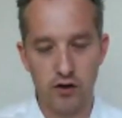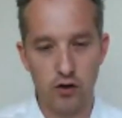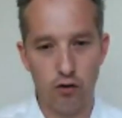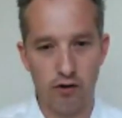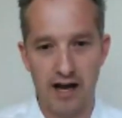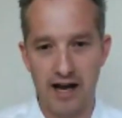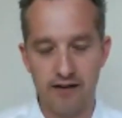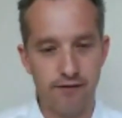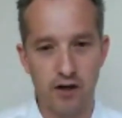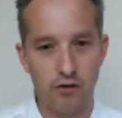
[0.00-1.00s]
your
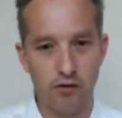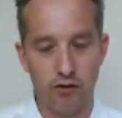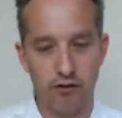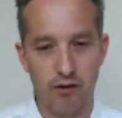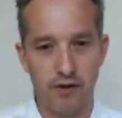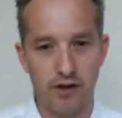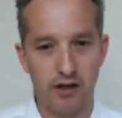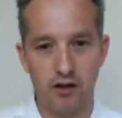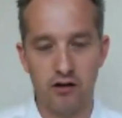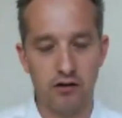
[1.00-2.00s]
headphones or something,
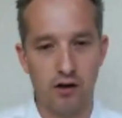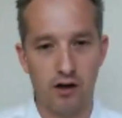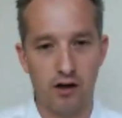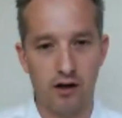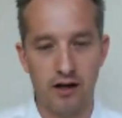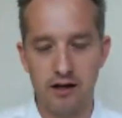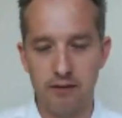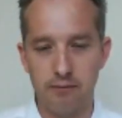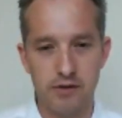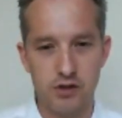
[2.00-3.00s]
you can, in
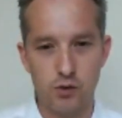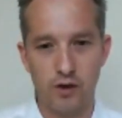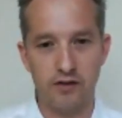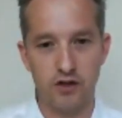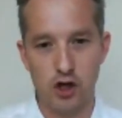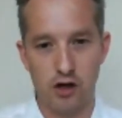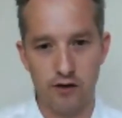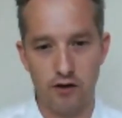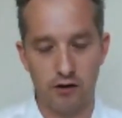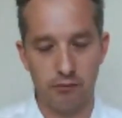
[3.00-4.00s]
between the
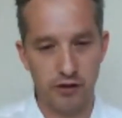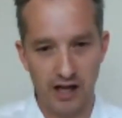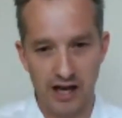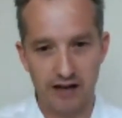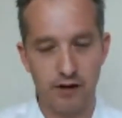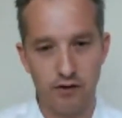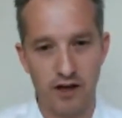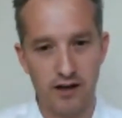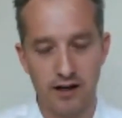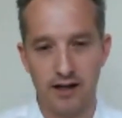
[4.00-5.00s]
shots, you can put your headphones
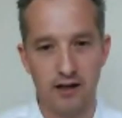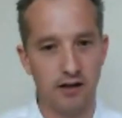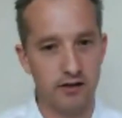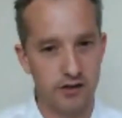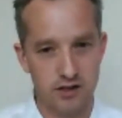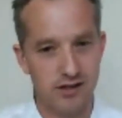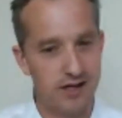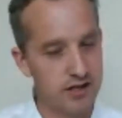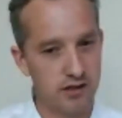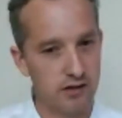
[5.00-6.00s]
in and you can just
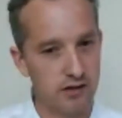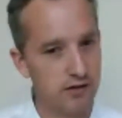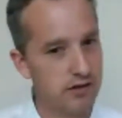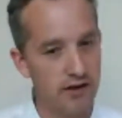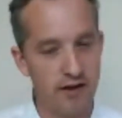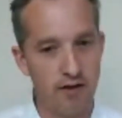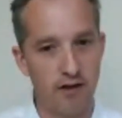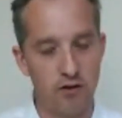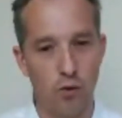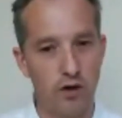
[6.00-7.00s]
listen to this
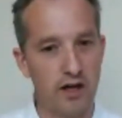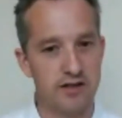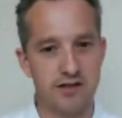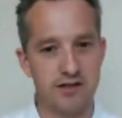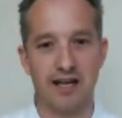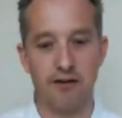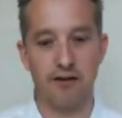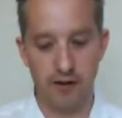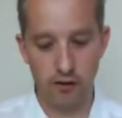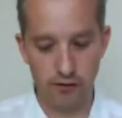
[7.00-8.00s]
as you're walking, just to get a
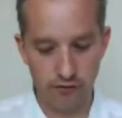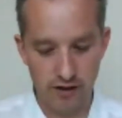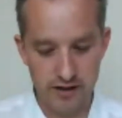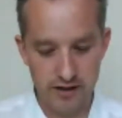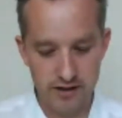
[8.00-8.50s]
feel for it.